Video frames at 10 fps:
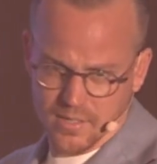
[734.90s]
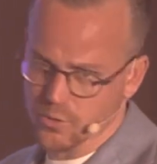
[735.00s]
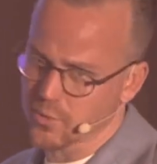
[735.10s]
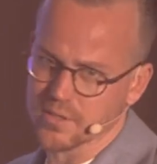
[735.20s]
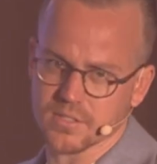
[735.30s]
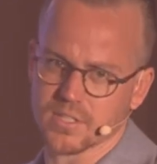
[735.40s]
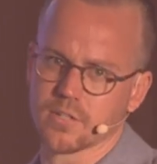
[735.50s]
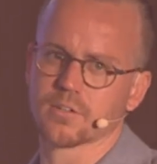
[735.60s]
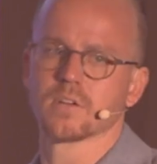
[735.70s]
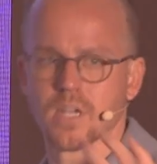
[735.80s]
the wellness
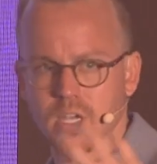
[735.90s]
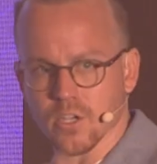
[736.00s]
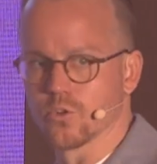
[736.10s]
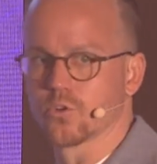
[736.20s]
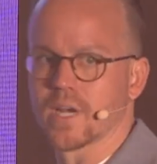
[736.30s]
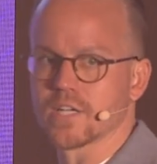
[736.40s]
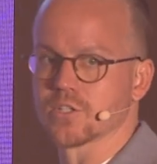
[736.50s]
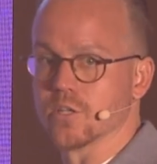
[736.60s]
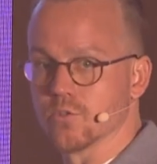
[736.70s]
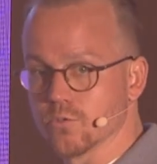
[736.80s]
seeker, you could
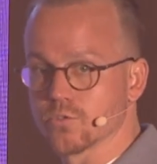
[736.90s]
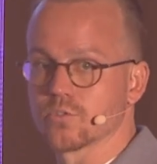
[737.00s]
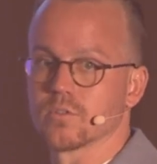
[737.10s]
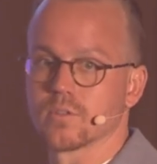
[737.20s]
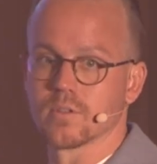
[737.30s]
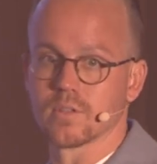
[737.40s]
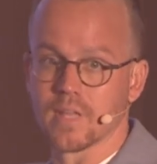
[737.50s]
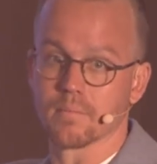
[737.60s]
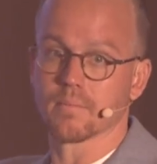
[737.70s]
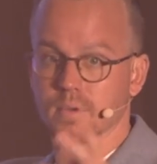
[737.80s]
actually use
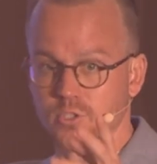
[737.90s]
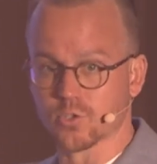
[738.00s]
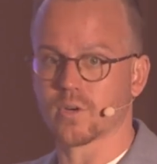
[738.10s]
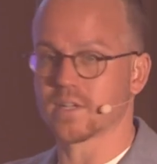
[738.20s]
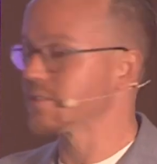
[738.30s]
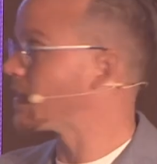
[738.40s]
them, shortlist